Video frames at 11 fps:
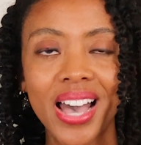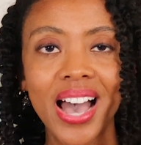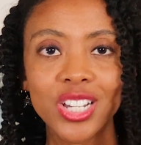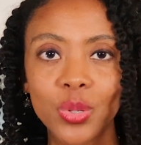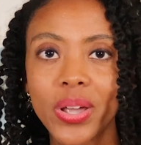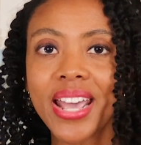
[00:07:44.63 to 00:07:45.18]

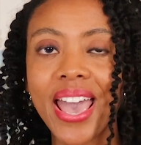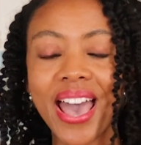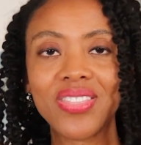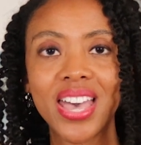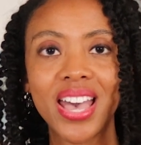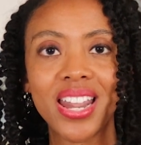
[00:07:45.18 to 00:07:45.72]
I just want to
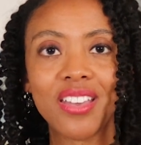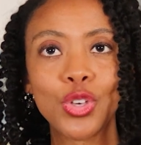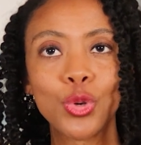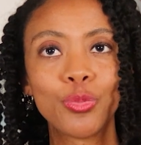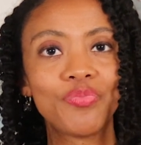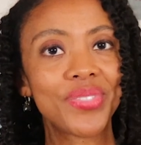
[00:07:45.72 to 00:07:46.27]
add that if
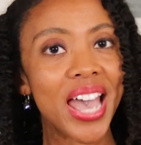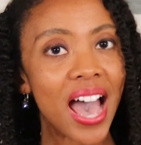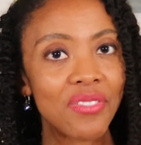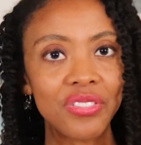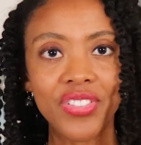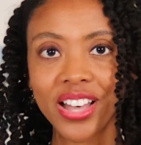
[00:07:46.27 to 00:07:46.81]
you
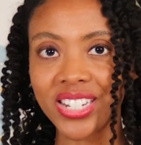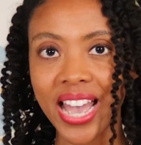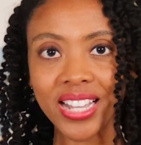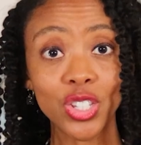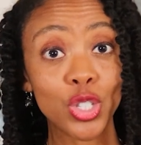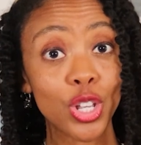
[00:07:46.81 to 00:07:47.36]
haven't filed
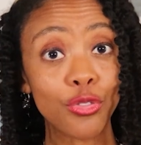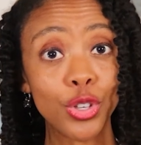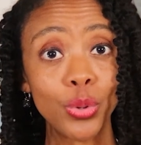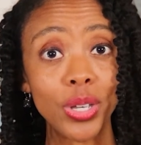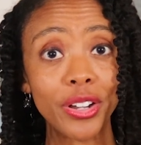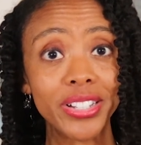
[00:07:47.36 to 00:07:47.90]
taxes in a
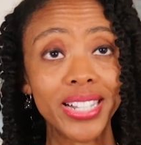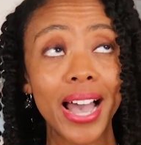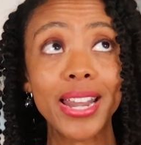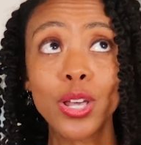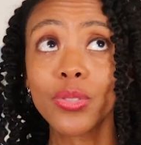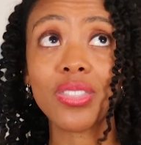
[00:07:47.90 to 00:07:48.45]
few years,
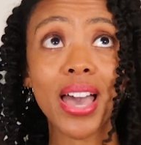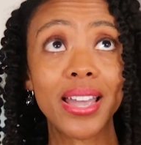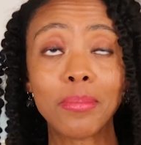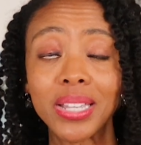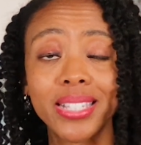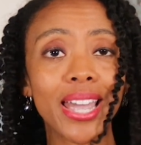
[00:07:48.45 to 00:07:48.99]
I know that that
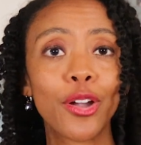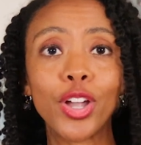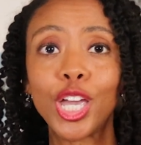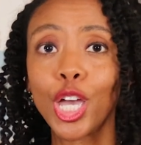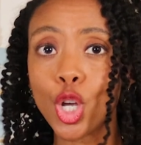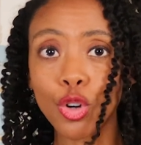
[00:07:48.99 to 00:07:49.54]
can be
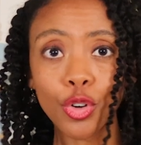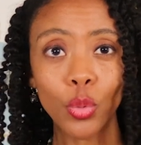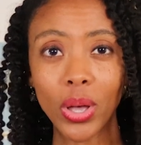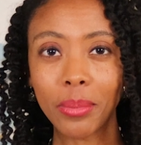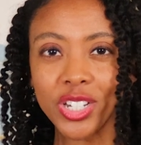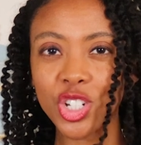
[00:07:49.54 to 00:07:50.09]
scary and
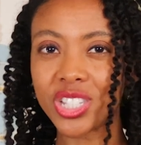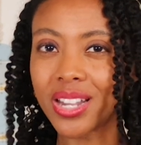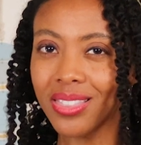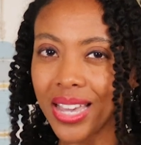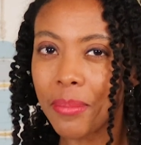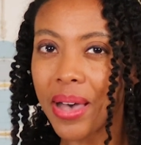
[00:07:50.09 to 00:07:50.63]
overwhelming just to
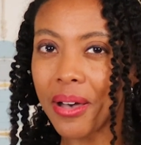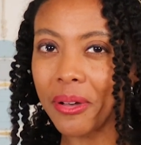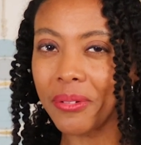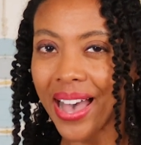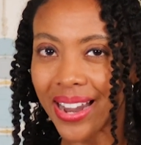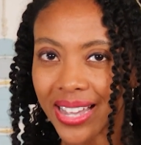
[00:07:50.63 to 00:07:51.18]
think
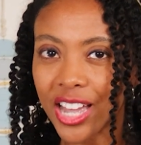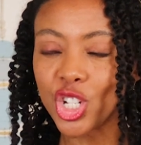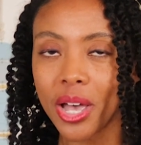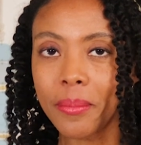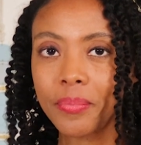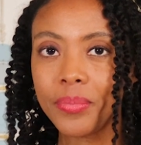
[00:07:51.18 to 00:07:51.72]
about how to catch
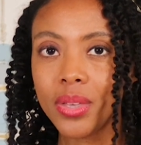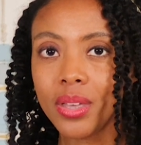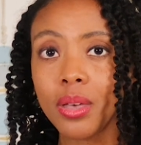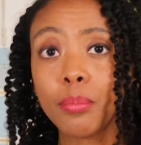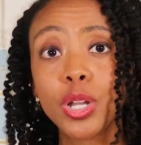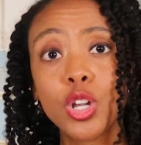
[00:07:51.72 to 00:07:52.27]
up,
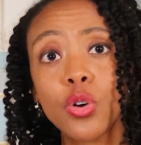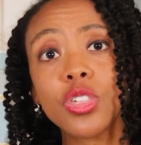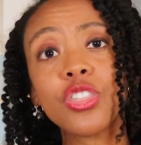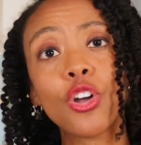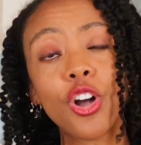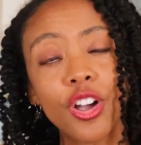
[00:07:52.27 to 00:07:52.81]
but know
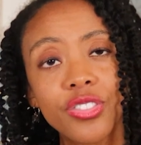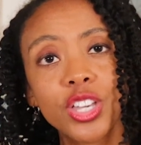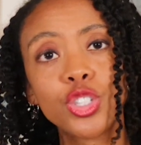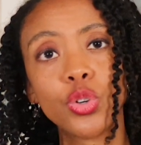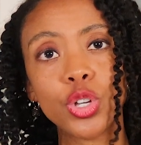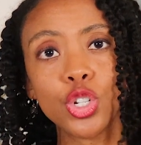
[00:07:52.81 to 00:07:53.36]
that there are
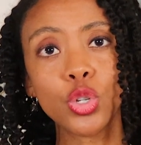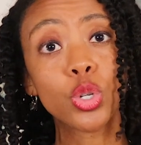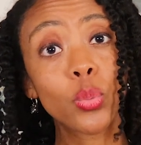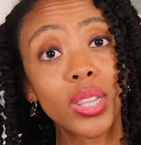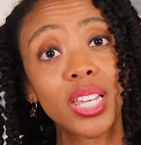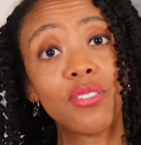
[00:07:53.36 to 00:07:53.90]
things you can do
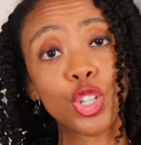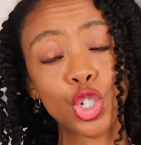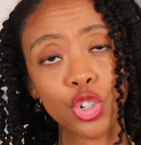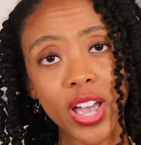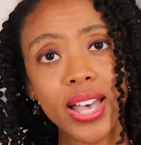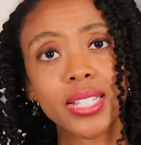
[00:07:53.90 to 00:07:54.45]
to relieve the
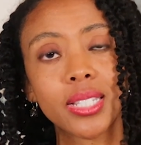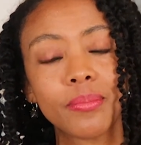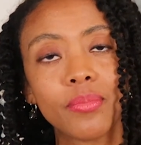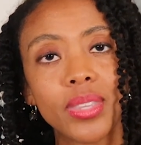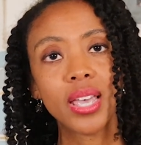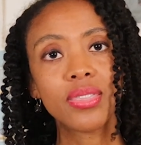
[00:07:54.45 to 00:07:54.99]
stress.
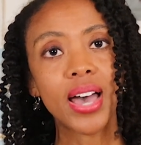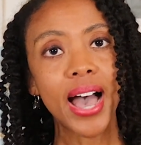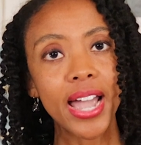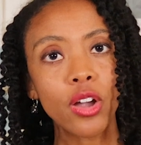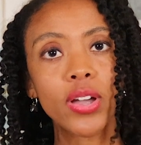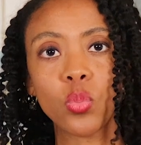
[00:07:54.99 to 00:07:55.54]
The
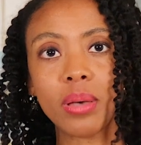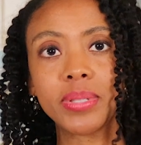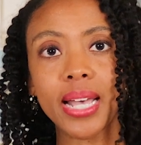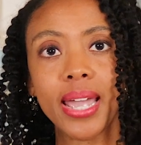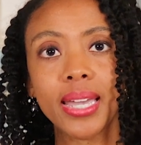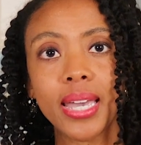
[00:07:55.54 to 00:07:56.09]
IRS
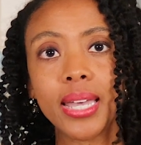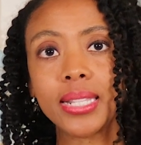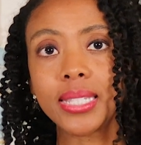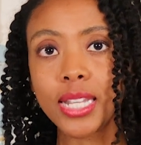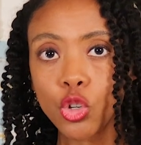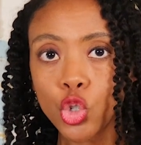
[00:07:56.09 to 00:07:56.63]
website
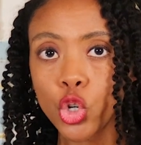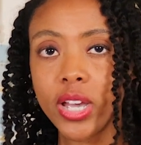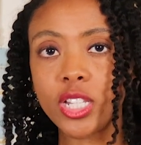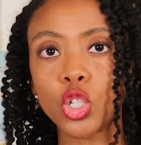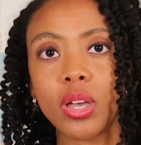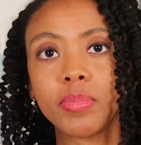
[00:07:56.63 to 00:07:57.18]
can send you
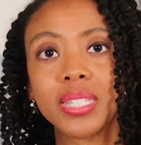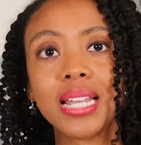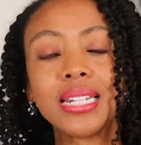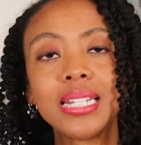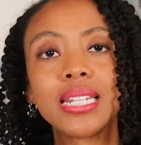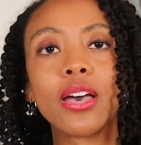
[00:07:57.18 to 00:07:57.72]
transcripts
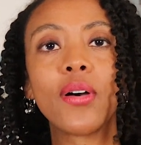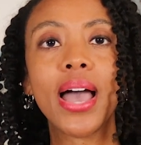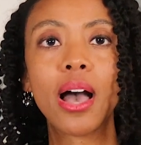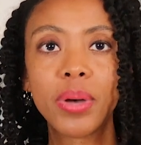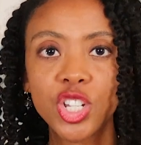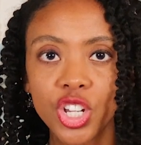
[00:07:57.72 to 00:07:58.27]
that detail
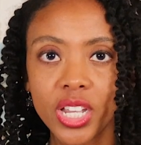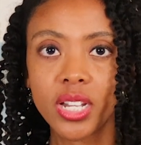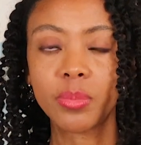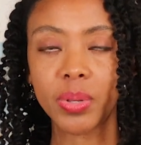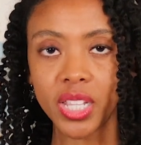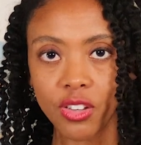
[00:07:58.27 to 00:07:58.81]
how much it
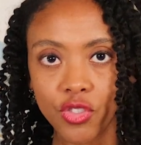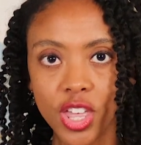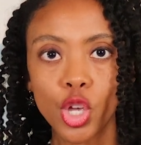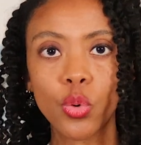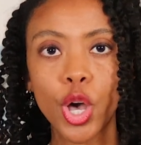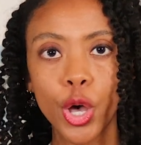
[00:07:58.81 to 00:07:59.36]
is believed
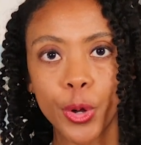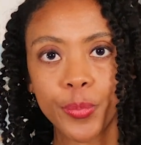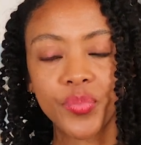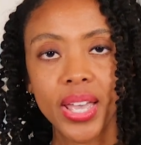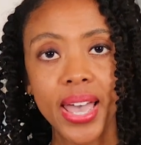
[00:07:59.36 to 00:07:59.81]
that you owe.